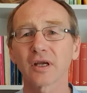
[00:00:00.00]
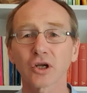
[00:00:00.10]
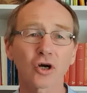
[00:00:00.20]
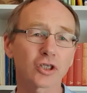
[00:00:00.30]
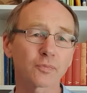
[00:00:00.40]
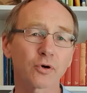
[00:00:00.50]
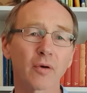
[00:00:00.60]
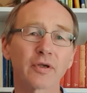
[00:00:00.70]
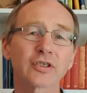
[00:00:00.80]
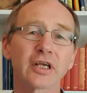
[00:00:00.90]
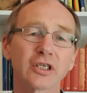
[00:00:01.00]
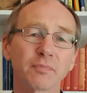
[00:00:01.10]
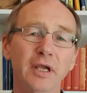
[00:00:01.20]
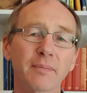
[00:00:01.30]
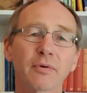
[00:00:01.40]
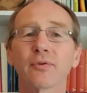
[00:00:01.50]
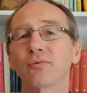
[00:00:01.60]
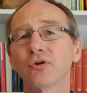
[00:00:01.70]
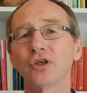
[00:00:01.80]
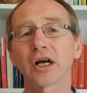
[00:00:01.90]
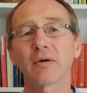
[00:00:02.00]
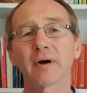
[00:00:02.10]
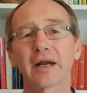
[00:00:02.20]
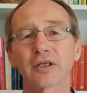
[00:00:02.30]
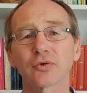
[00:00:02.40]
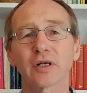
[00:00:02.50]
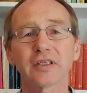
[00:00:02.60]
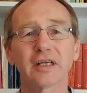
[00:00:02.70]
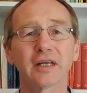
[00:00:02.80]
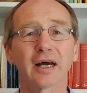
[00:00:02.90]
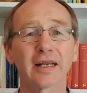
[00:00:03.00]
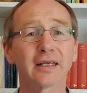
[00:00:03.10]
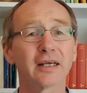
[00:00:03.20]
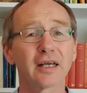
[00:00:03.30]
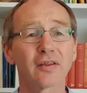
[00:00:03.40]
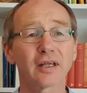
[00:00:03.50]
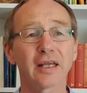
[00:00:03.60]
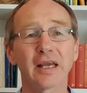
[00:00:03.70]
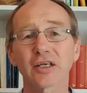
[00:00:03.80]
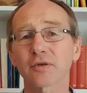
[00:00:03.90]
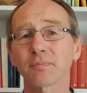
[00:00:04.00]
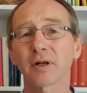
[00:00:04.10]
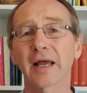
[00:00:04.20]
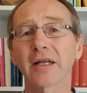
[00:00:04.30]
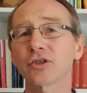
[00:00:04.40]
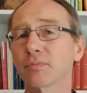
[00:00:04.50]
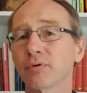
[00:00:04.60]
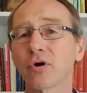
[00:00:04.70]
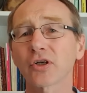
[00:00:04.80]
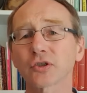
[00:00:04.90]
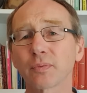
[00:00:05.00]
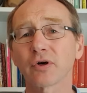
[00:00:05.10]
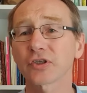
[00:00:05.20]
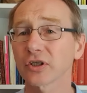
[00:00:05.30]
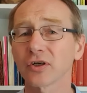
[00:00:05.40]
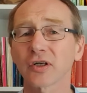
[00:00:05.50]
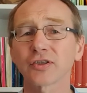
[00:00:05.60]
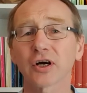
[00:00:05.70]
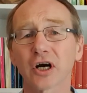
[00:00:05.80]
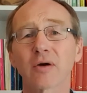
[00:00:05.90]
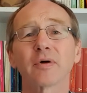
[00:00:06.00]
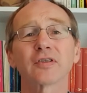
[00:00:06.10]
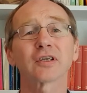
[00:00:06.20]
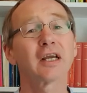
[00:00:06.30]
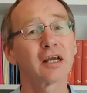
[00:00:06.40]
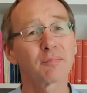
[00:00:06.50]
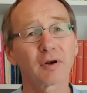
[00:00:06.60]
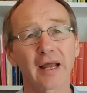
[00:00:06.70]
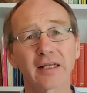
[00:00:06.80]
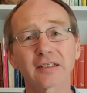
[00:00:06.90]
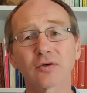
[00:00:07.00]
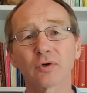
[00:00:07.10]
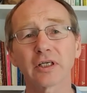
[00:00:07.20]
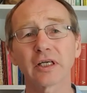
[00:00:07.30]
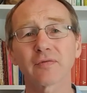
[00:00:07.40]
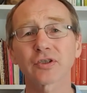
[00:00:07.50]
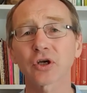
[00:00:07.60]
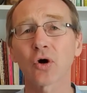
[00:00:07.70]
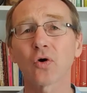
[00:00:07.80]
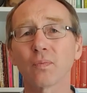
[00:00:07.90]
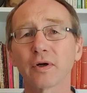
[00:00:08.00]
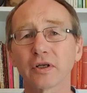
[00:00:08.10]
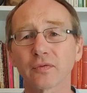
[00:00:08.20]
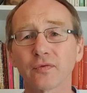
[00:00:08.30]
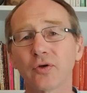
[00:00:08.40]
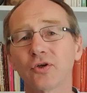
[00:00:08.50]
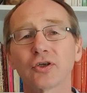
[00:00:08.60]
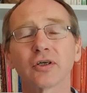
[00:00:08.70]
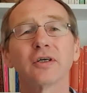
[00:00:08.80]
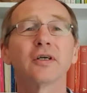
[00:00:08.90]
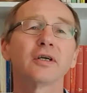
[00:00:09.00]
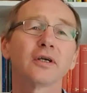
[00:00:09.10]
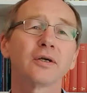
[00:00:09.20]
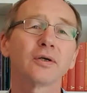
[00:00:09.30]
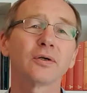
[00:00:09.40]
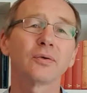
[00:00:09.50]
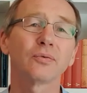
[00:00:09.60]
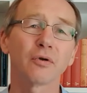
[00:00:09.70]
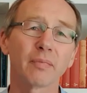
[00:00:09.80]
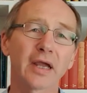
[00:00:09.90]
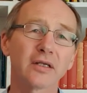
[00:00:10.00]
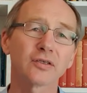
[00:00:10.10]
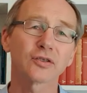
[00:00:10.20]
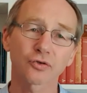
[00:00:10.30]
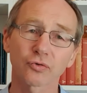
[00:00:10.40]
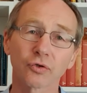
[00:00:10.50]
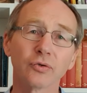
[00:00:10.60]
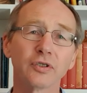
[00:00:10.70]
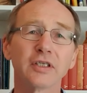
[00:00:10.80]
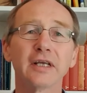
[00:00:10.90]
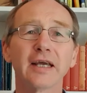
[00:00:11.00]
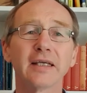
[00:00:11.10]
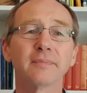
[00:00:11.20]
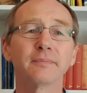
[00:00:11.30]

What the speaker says: God's promise to his people through Jeremiah 29 that he has a plan to prosper us and not to harm us, plans that would give us hope and a future, remains true today.